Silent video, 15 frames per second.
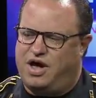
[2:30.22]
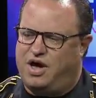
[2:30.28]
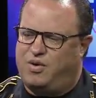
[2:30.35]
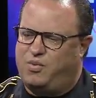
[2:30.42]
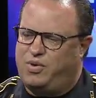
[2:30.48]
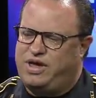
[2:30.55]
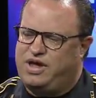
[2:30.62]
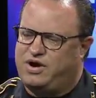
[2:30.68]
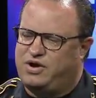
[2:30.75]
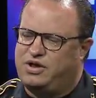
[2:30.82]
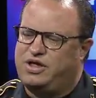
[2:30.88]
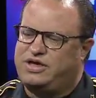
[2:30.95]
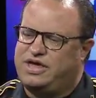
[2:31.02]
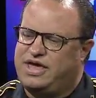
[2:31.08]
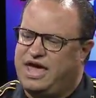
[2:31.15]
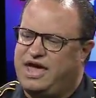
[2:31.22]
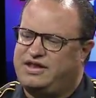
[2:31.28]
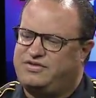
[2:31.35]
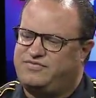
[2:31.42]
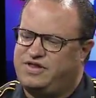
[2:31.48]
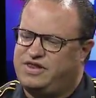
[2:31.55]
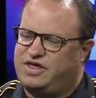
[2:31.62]
we are
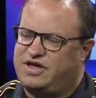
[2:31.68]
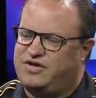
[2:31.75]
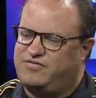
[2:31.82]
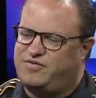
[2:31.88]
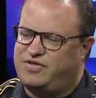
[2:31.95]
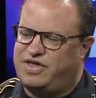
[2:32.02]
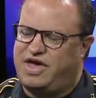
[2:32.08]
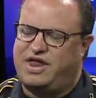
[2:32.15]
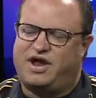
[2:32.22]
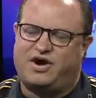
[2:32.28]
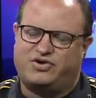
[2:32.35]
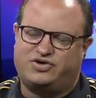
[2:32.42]
actively looking for that. Our